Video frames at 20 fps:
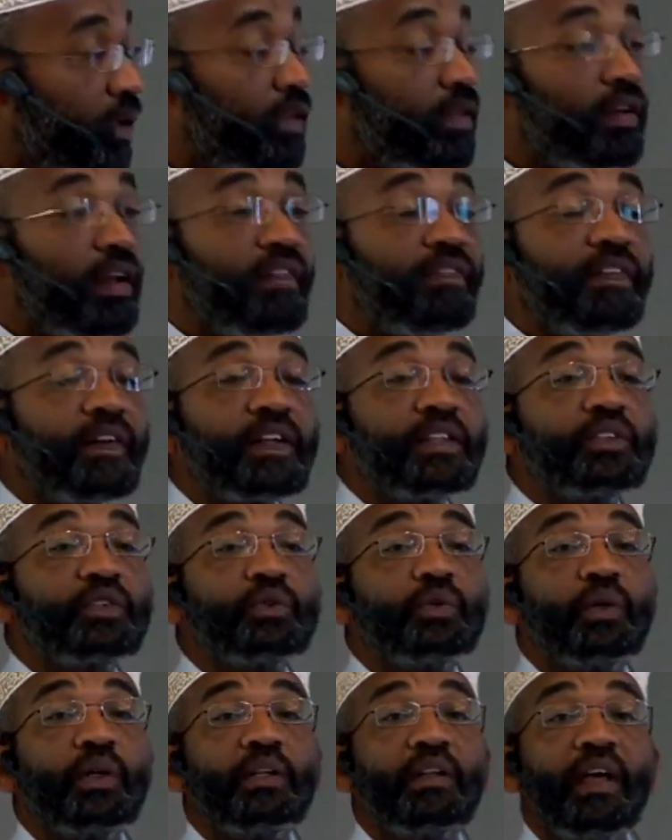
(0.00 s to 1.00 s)
In reference
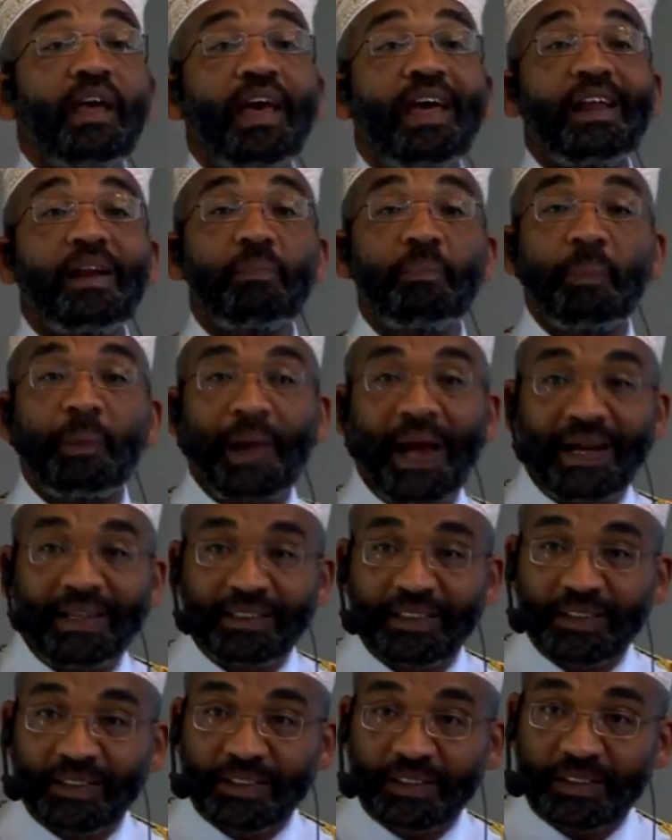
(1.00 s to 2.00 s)
to an Arab
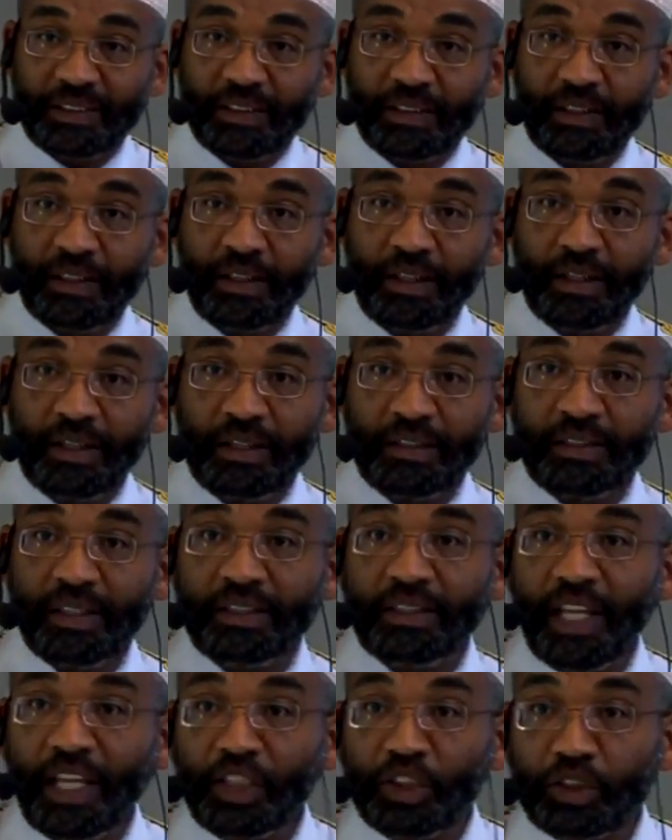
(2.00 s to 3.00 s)
practice in
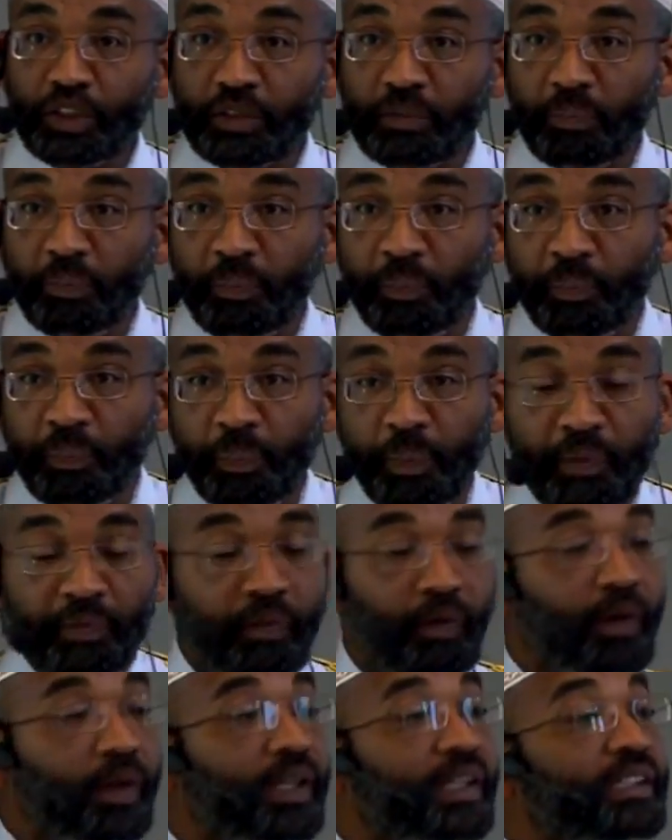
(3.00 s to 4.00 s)
the days
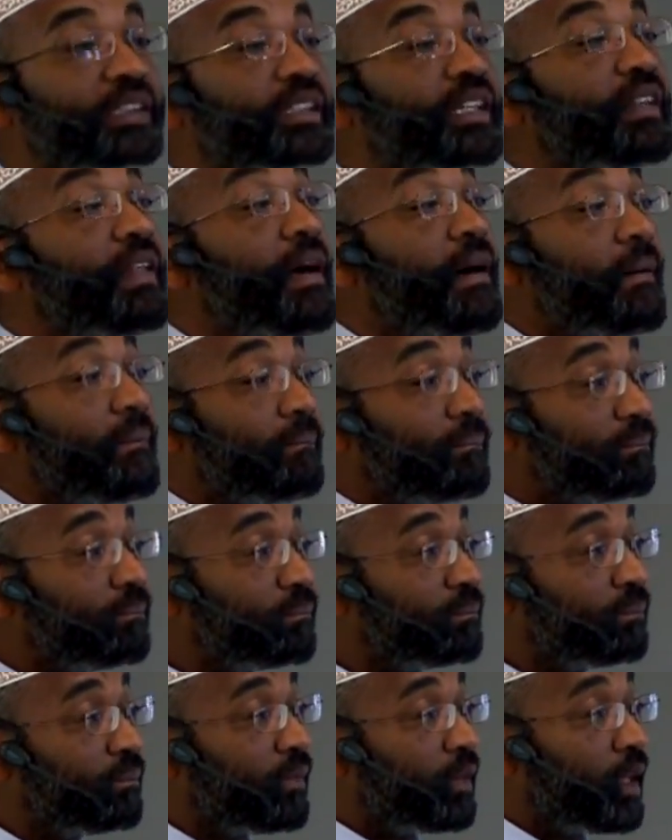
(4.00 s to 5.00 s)
before Islam,
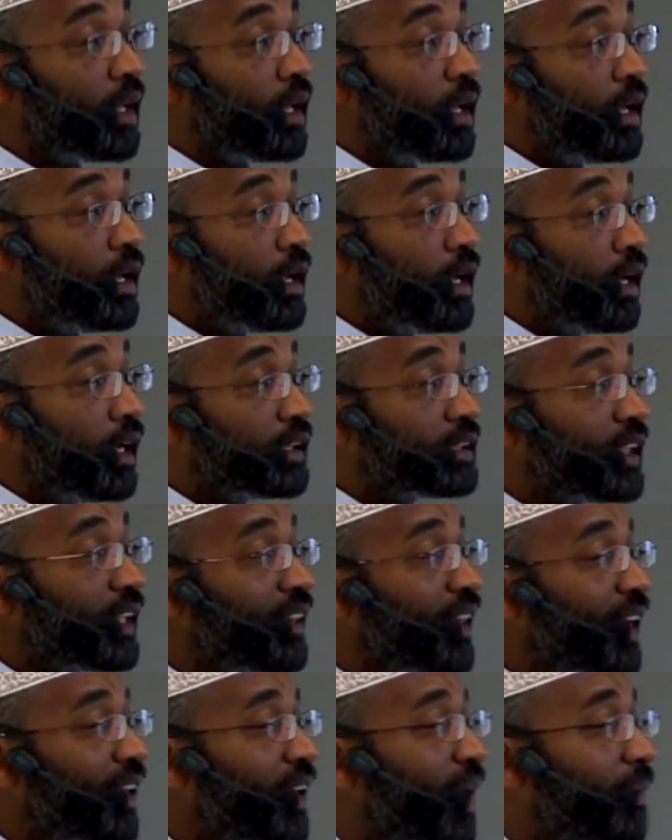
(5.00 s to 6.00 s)
it
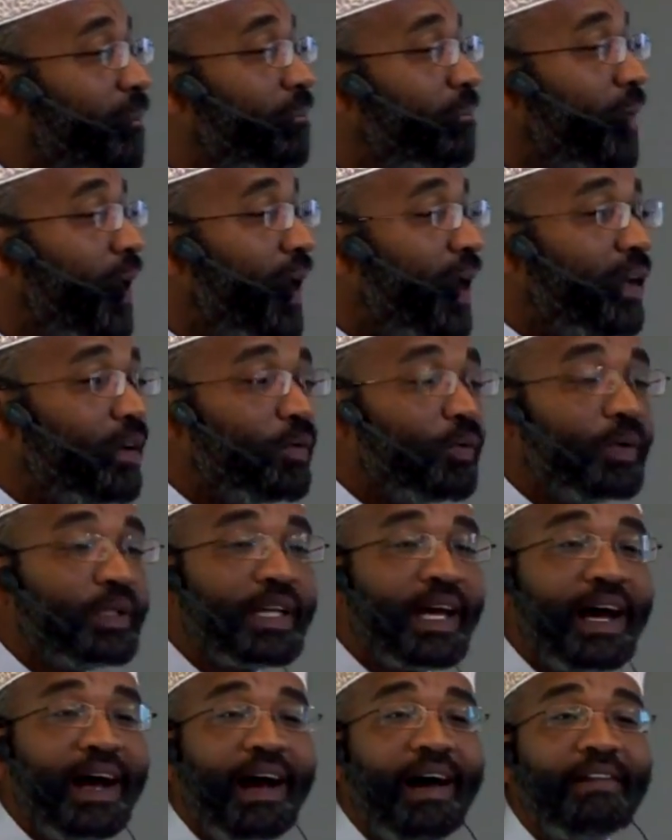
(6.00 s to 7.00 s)
said that a man
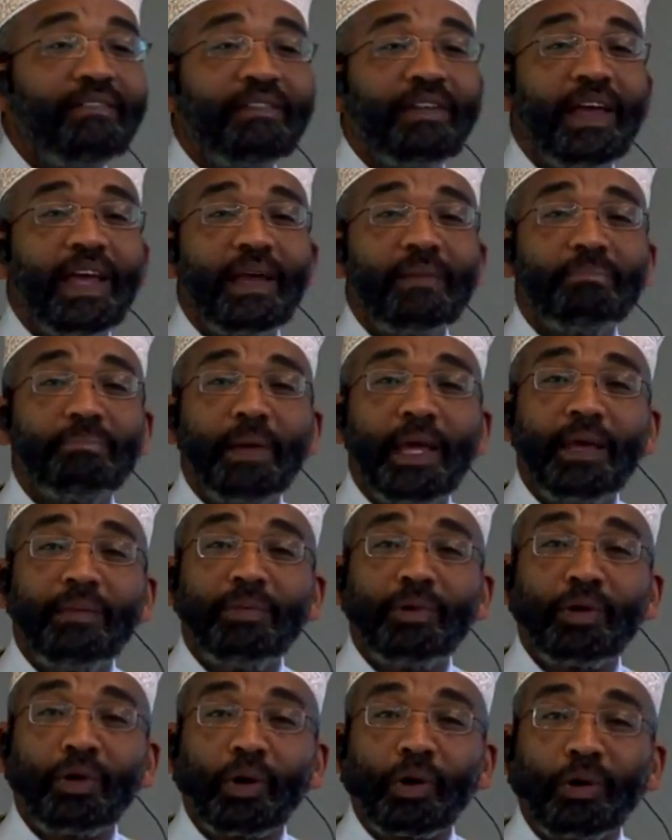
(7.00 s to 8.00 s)
would have a
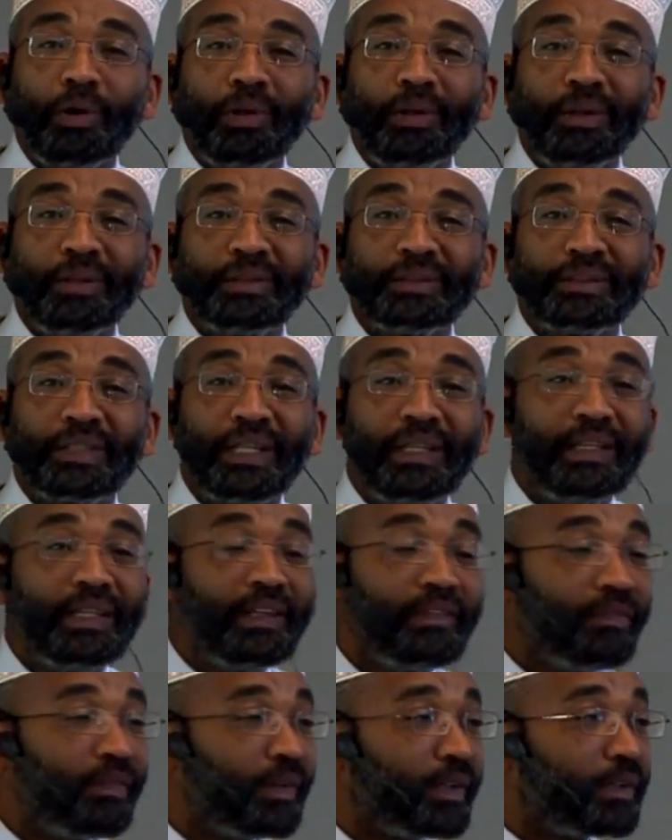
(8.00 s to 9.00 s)
baby girl
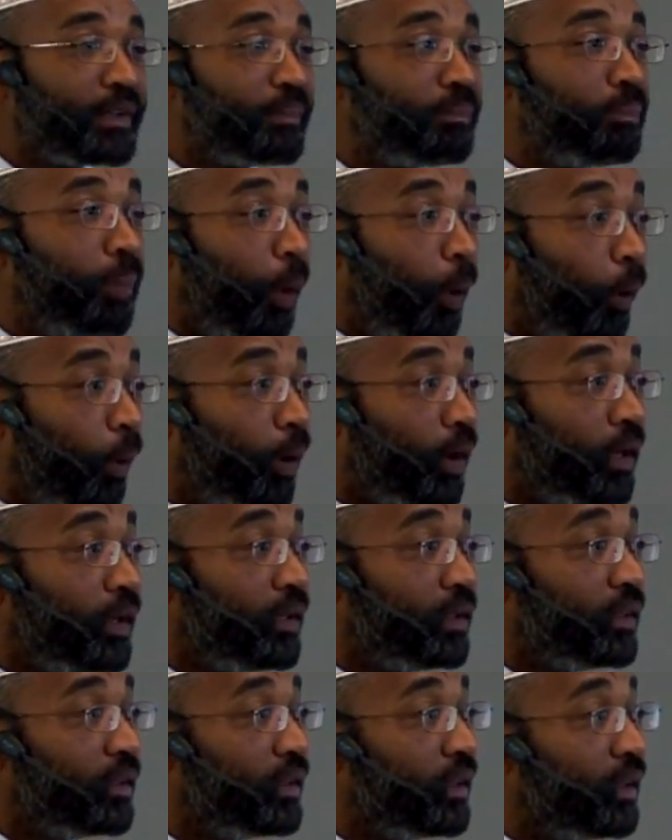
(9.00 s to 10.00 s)
delivered,
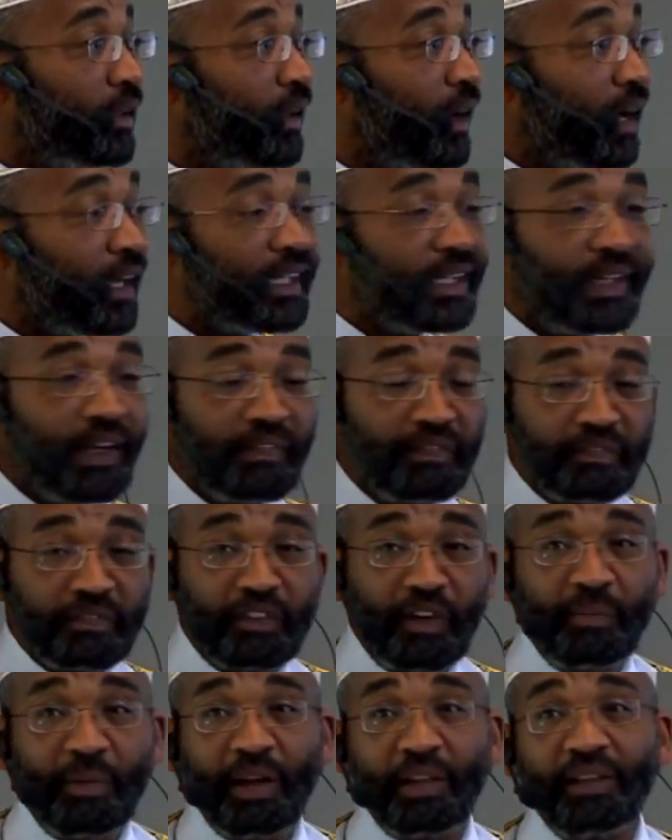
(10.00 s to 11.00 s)
born, a gift
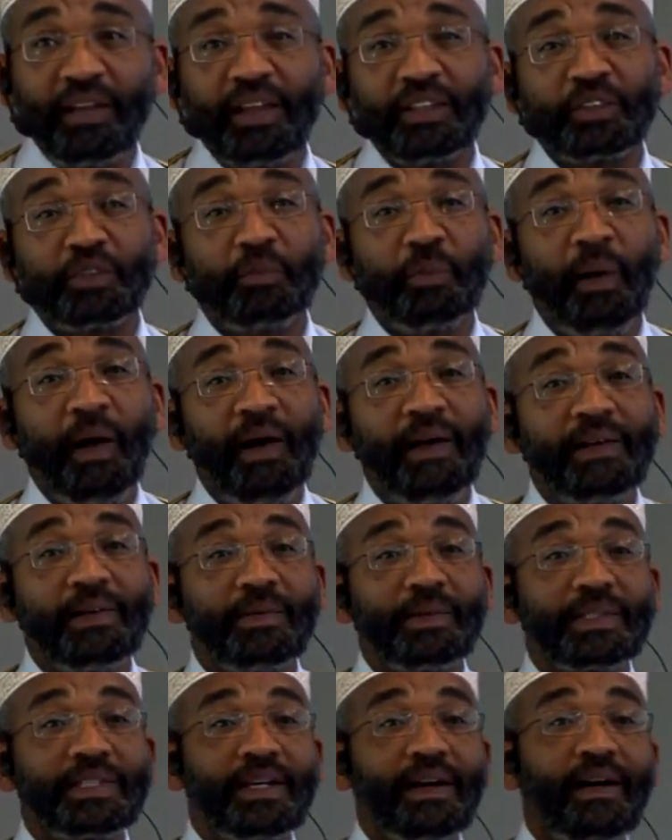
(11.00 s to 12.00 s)
from Allah
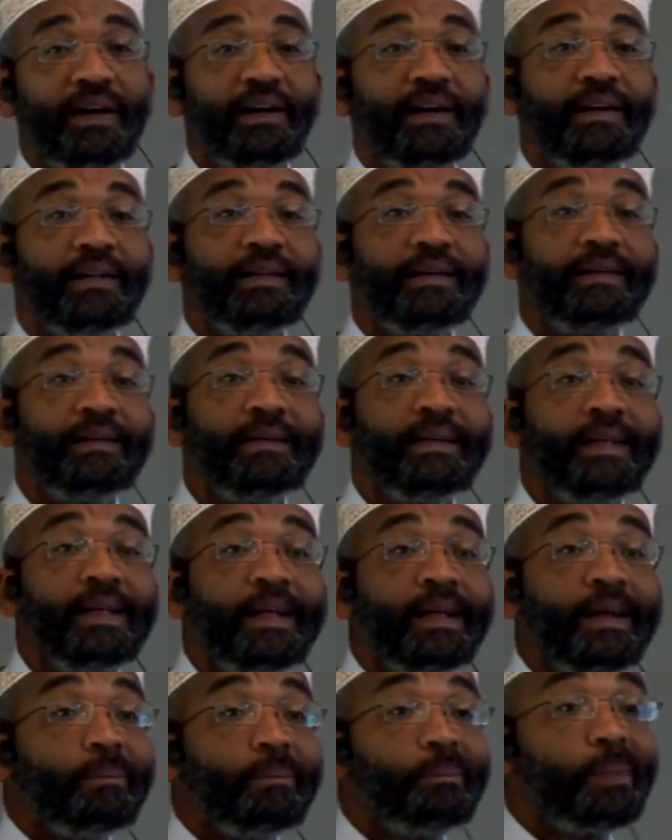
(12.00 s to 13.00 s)
subhanahu wa ta'ala.
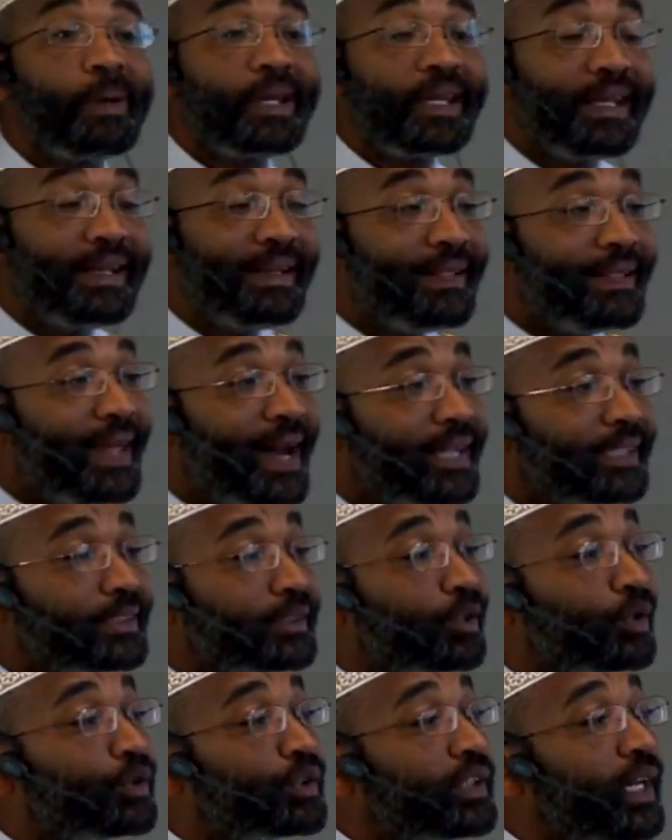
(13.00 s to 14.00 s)
But in that
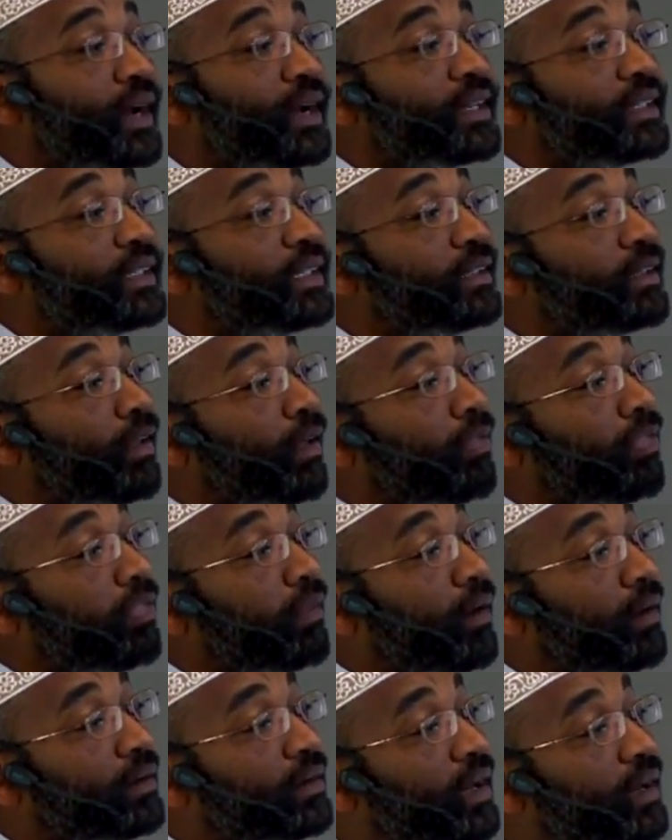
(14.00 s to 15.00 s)
society, they
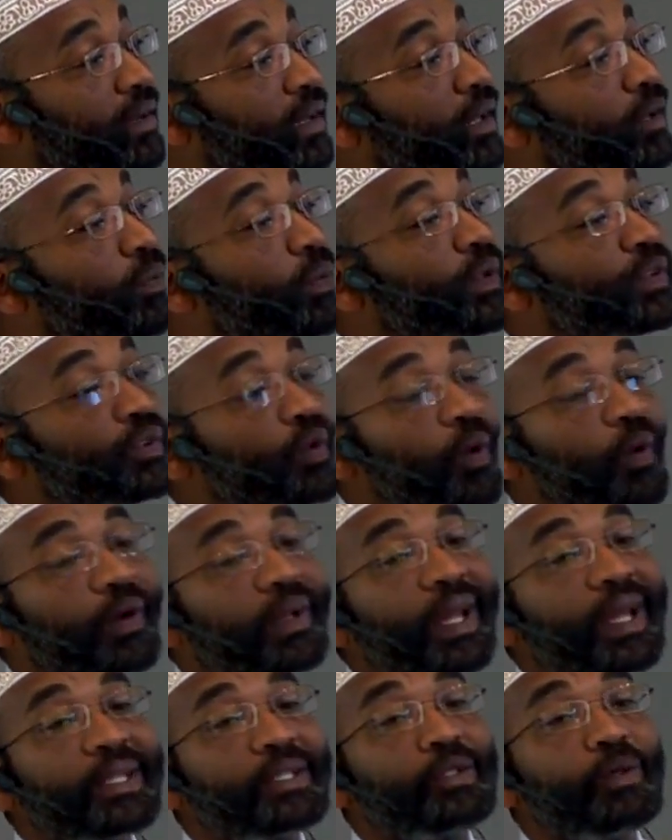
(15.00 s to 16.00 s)
thought that it was
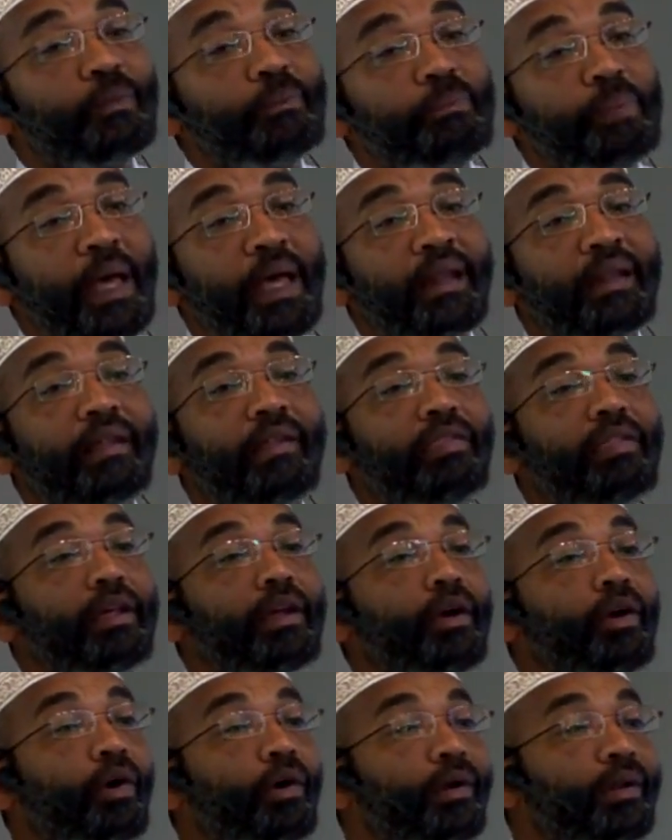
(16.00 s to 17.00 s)
okay to bury
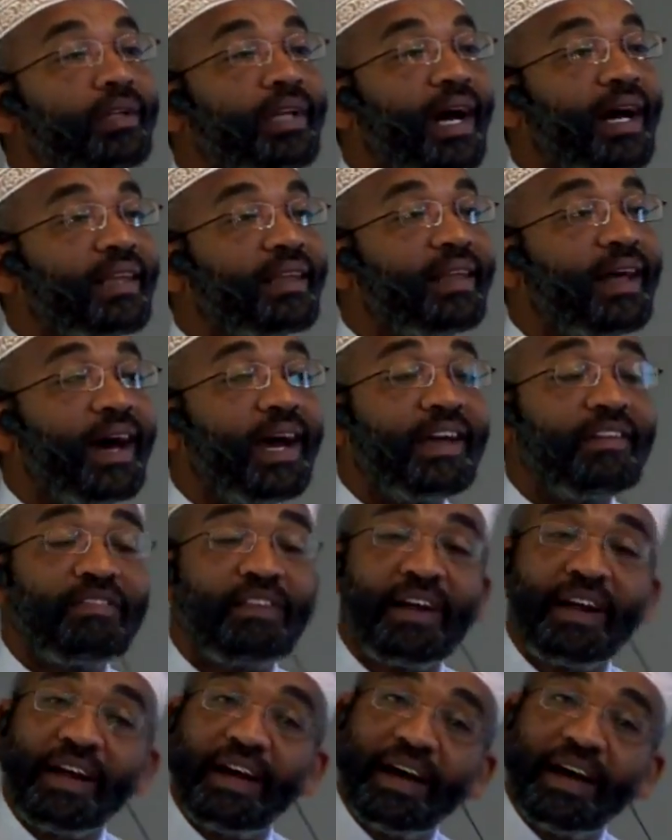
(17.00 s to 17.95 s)
the girl alive